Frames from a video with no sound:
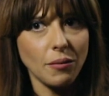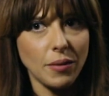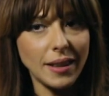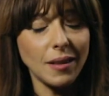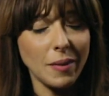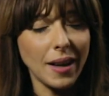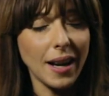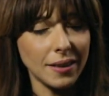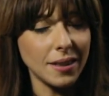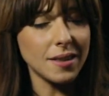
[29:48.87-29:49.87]
We had him in
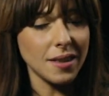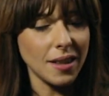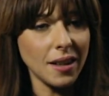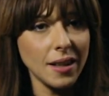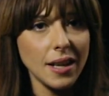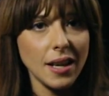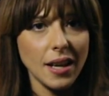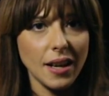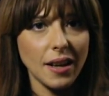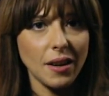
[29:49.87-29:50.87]
Cannes this year.
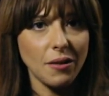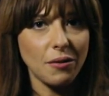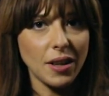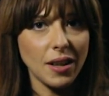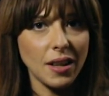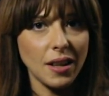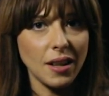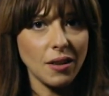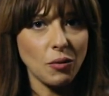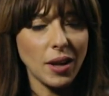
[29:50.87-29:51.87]

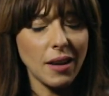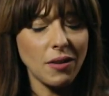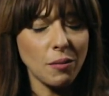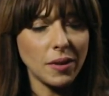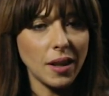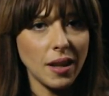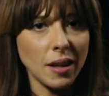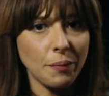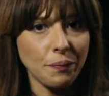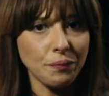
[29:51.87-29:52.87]
We gave him
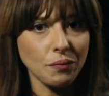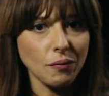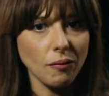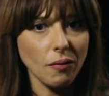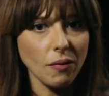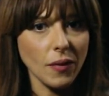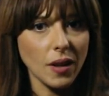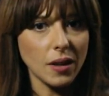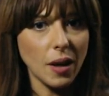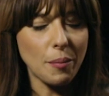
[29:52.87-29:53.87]
the
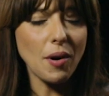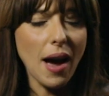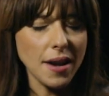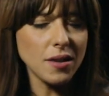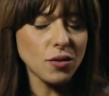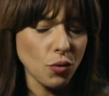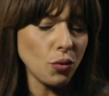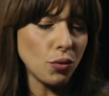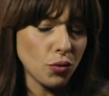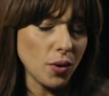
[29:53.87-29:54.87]
prize
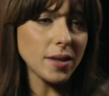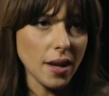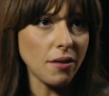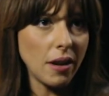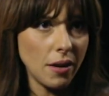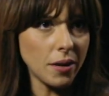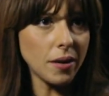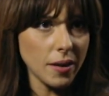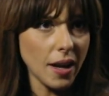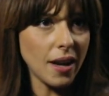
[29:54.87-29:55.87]
to his career,
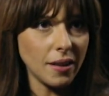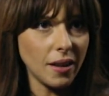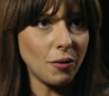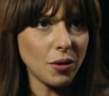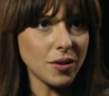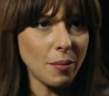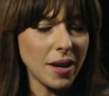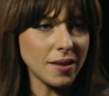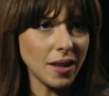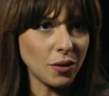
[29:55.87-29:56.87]
and it was
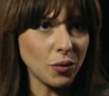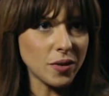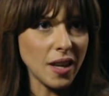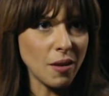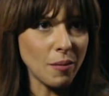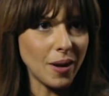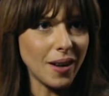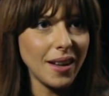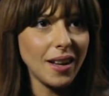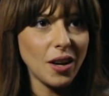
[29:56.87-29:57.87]
amazing to see him
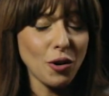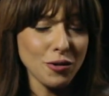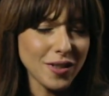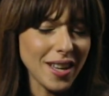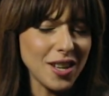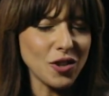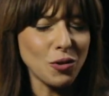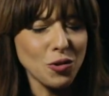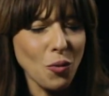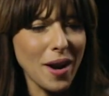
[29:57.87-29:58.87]
on stage,
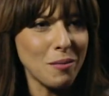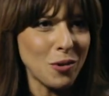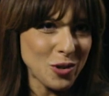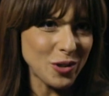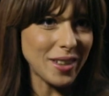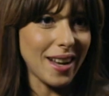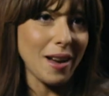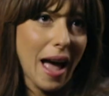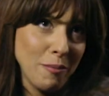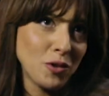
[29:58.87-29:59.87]
also quite emotional,
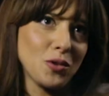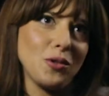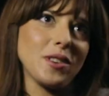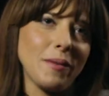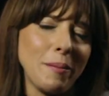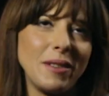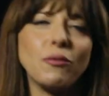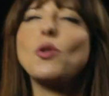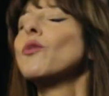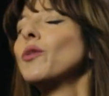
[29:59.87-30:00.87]
I'm sure. I mean,
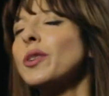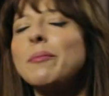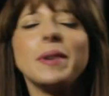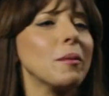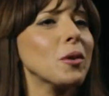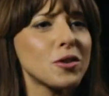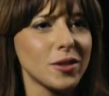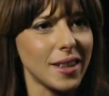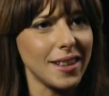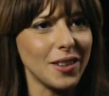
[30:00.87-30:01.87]
who wouldn't be
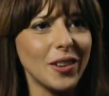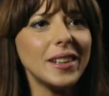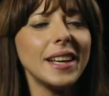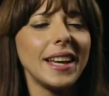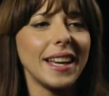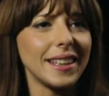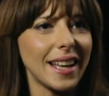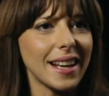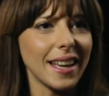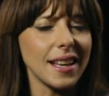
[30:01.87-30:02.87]
emotional, in
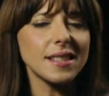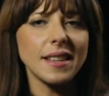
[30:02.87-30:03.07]
that case.